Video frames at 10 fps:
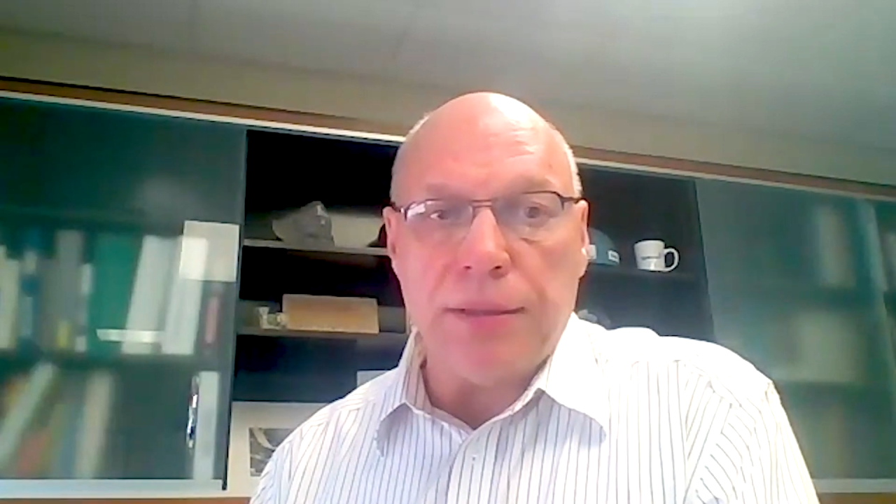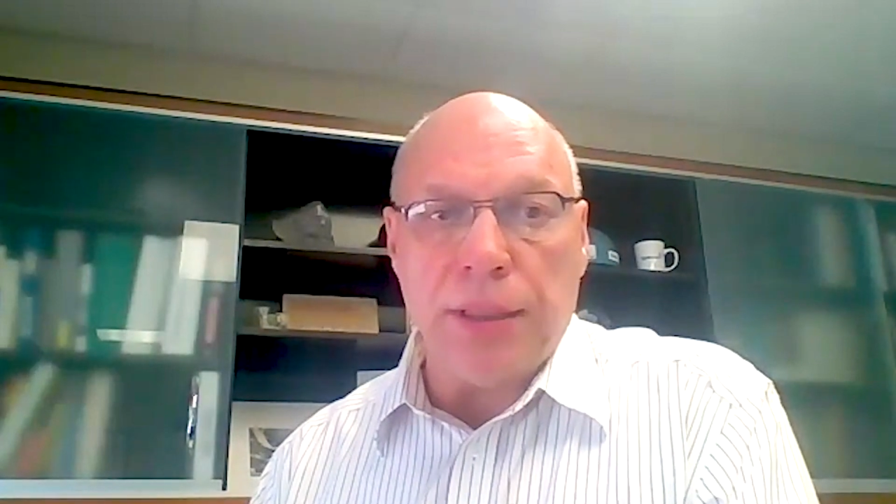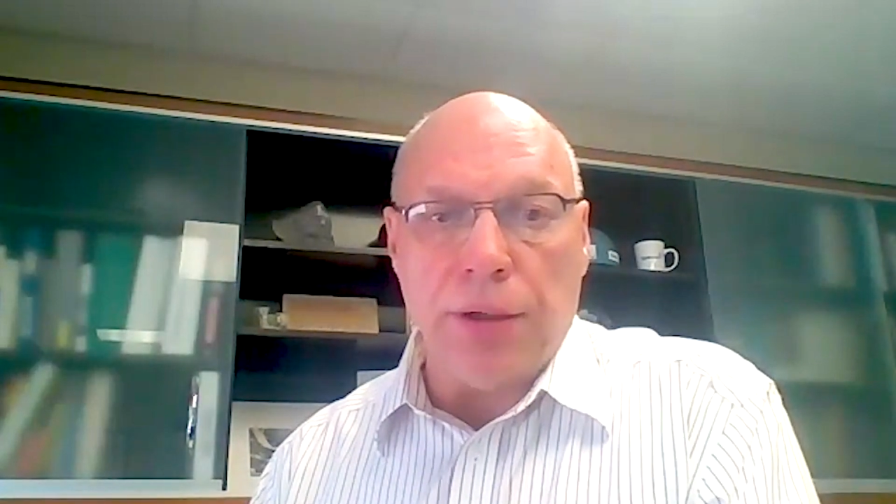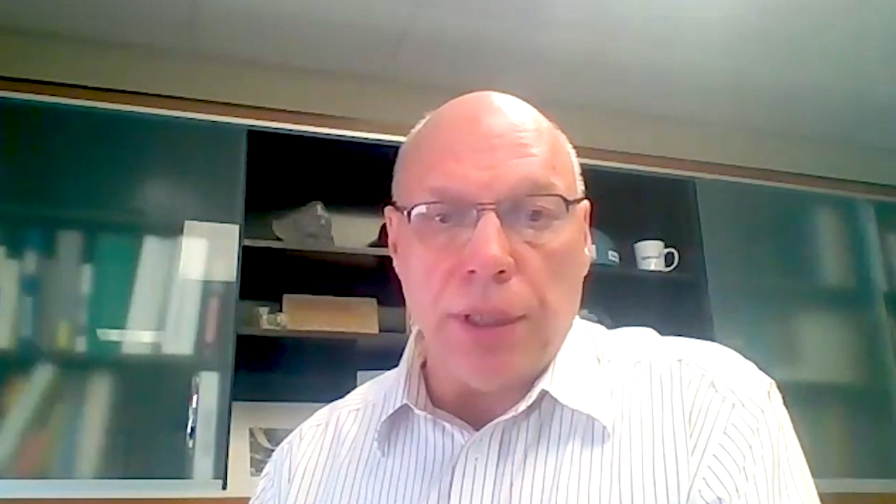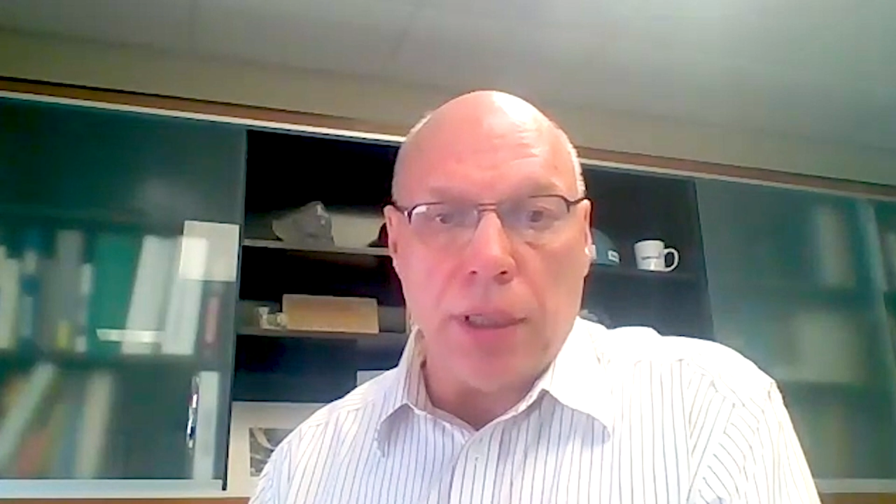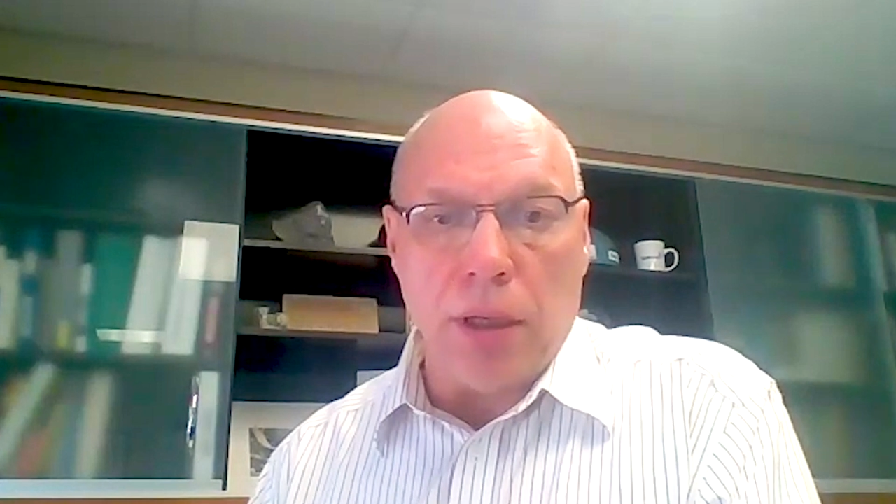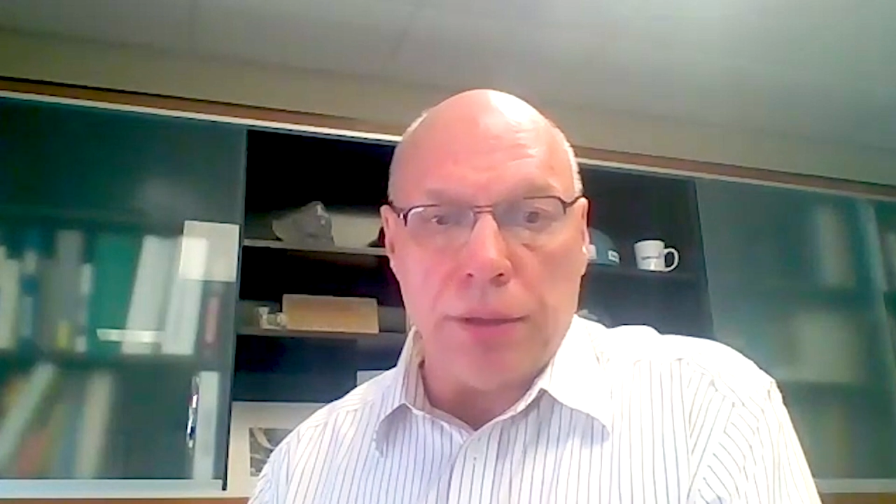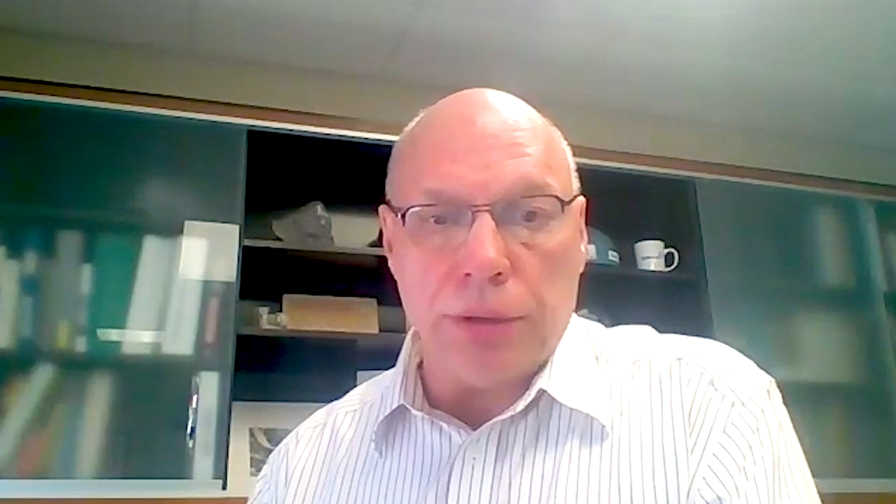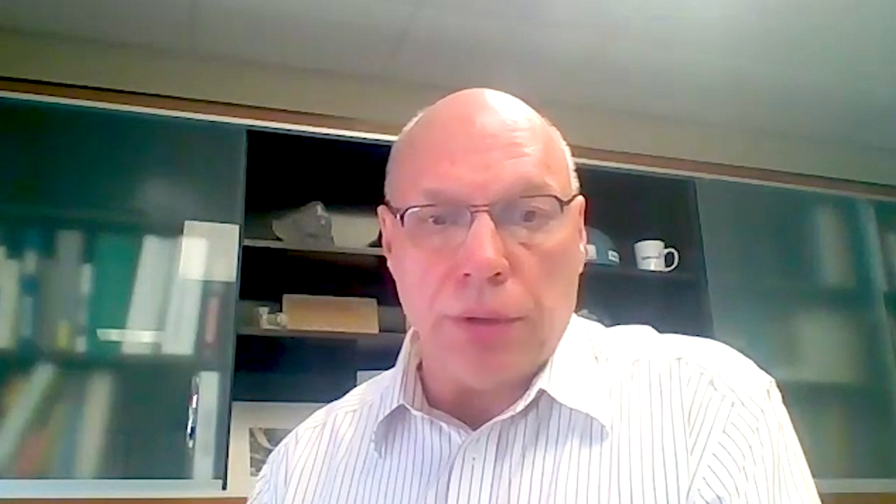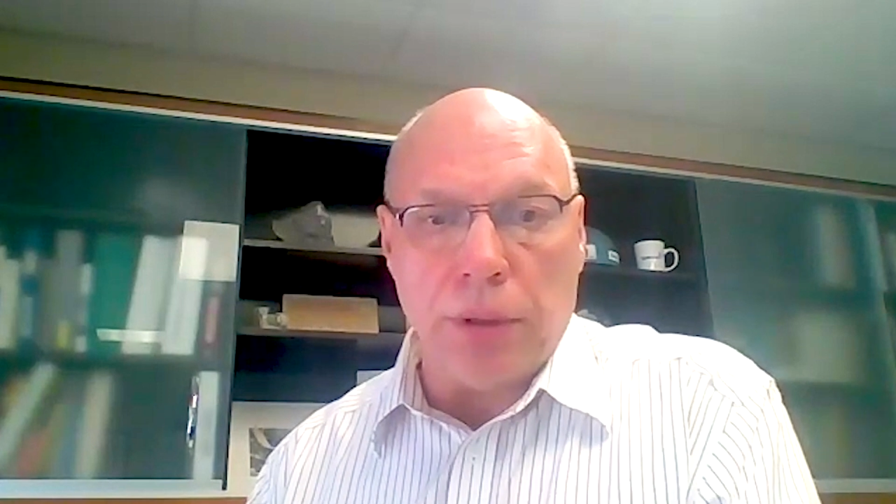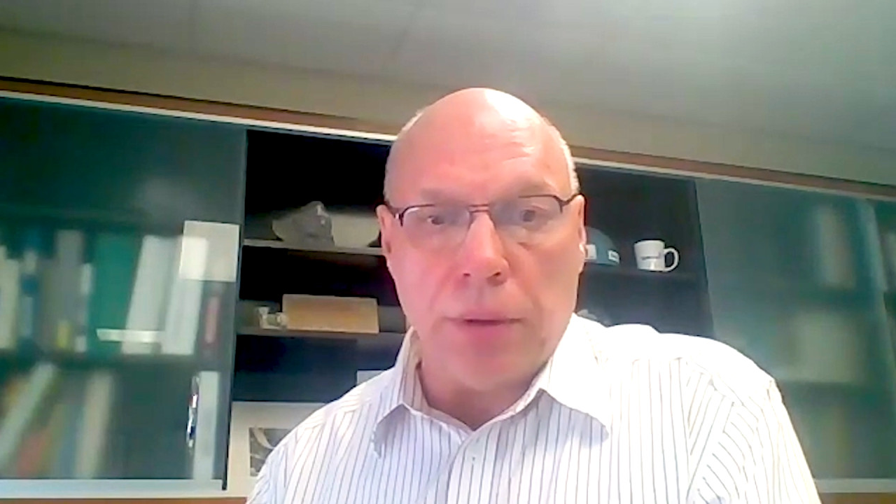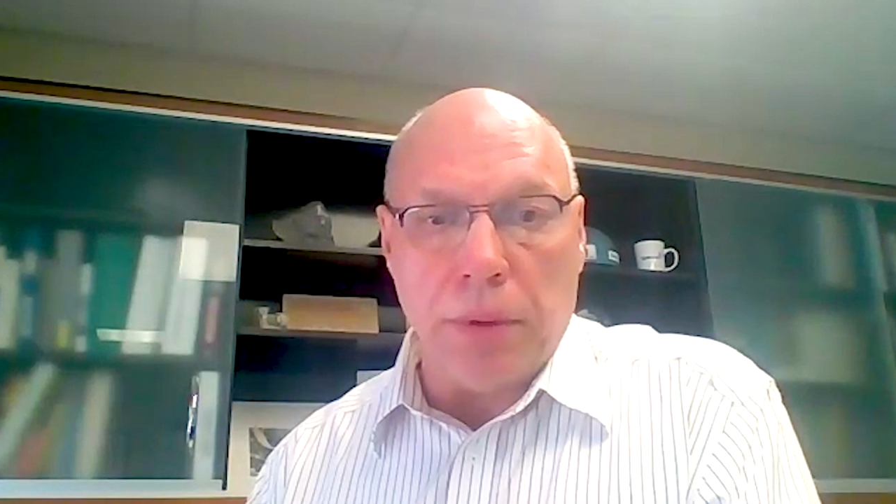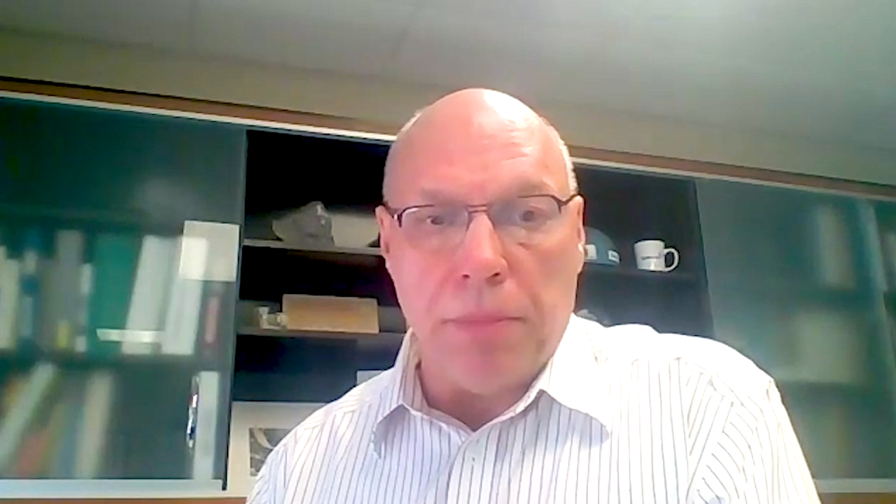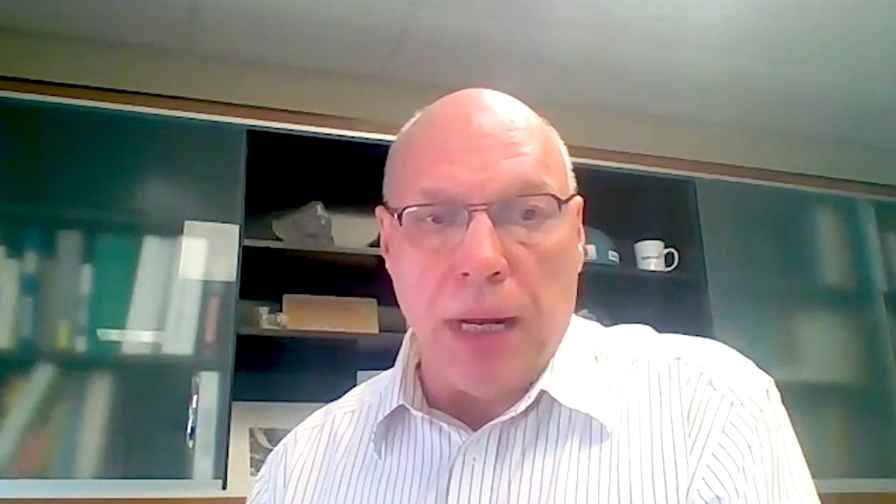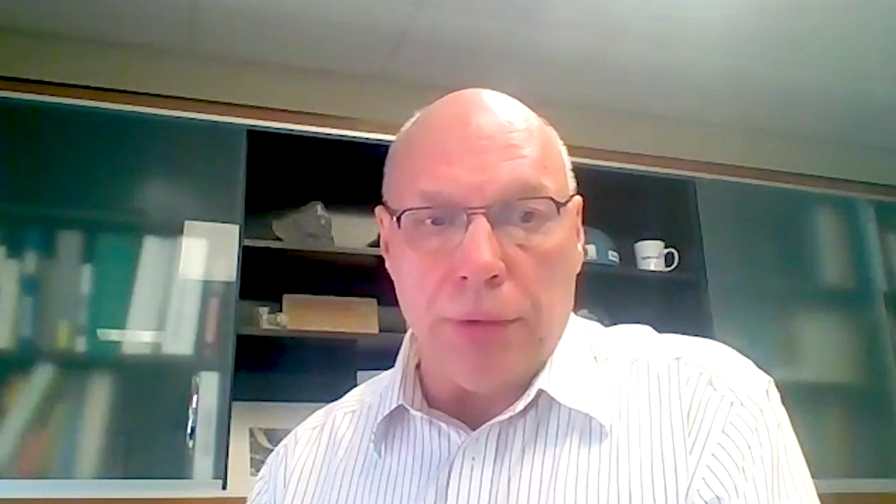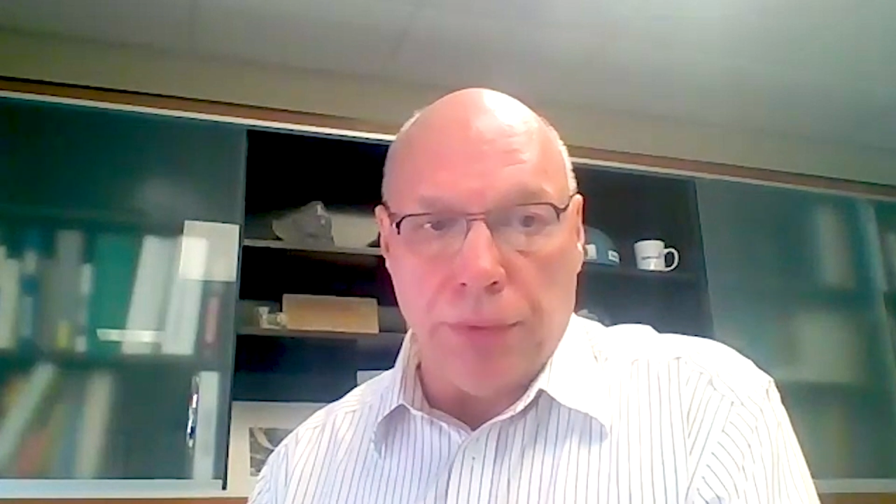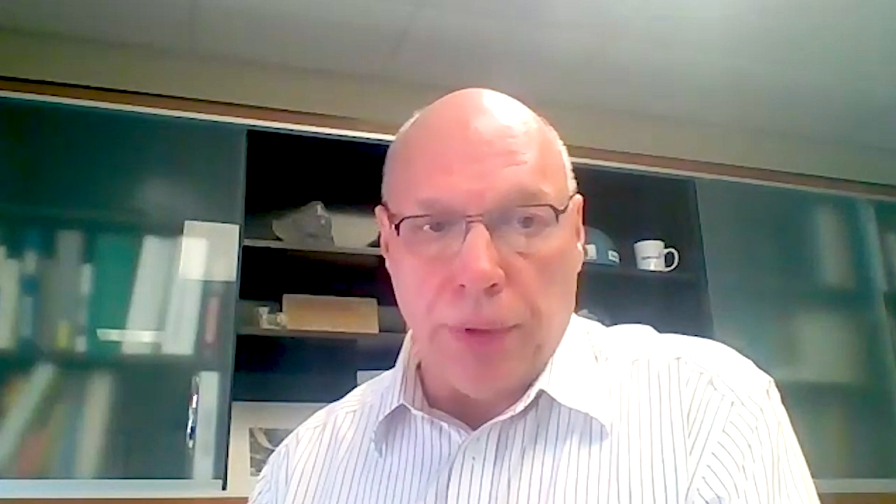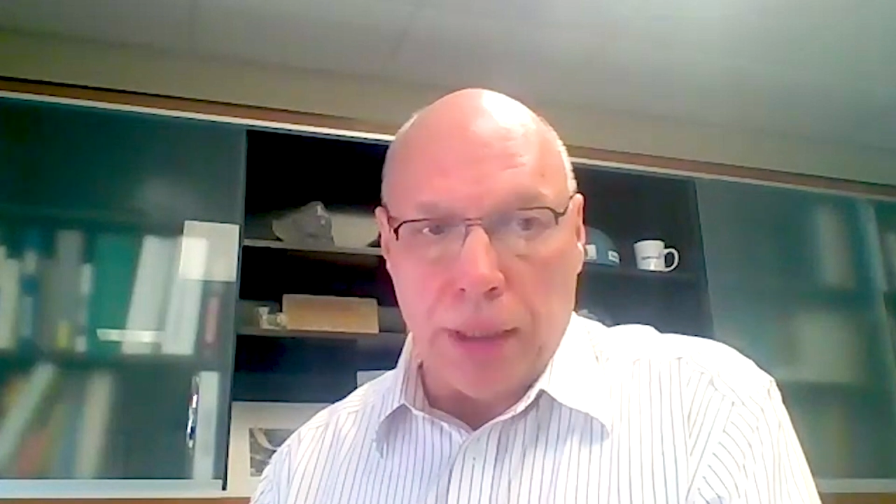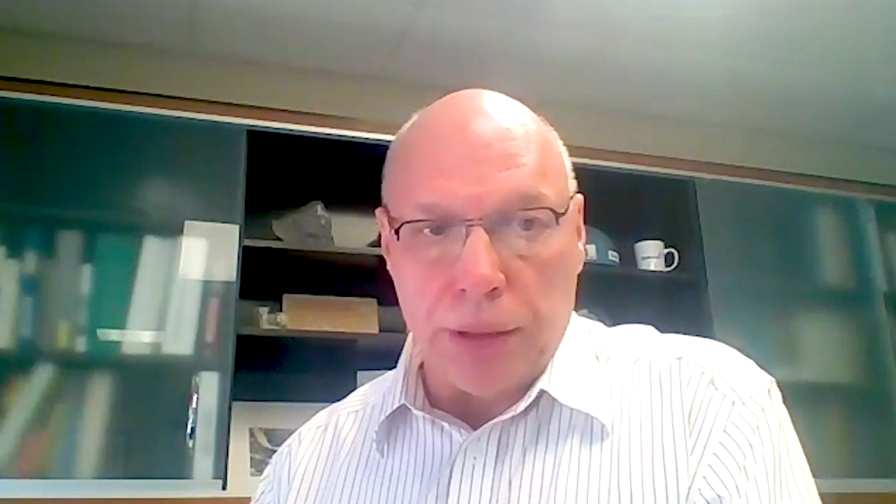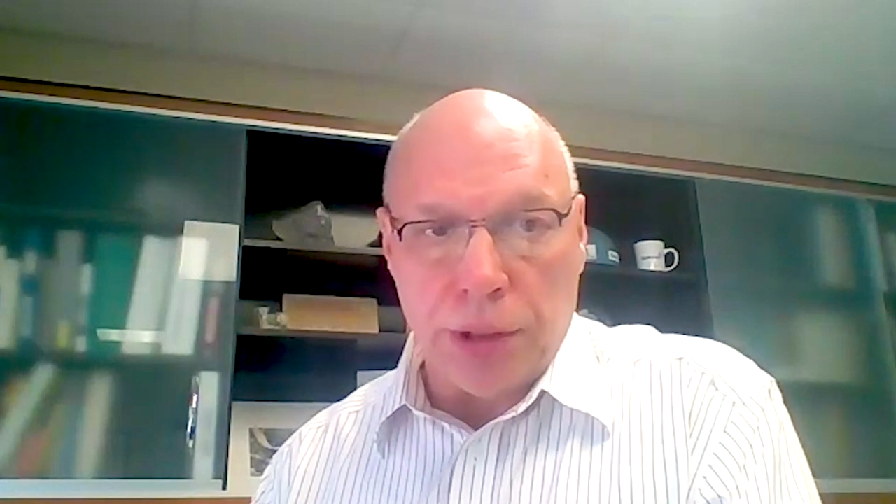area and also a mountain
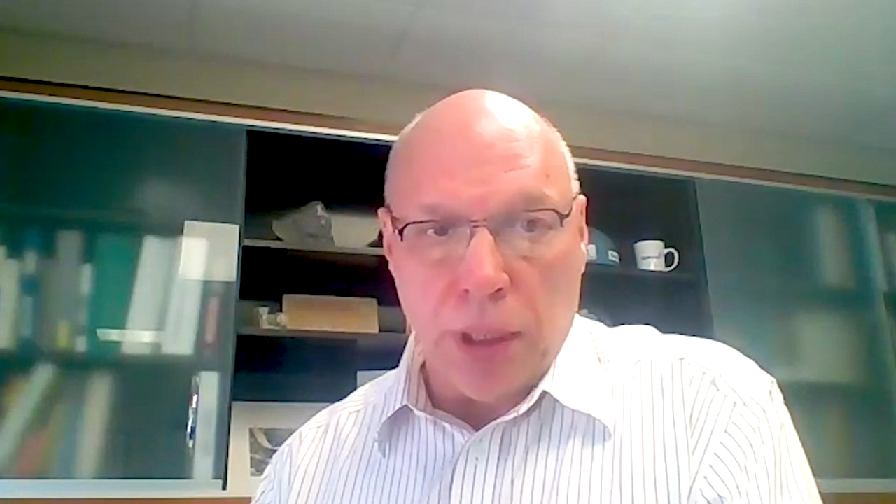range.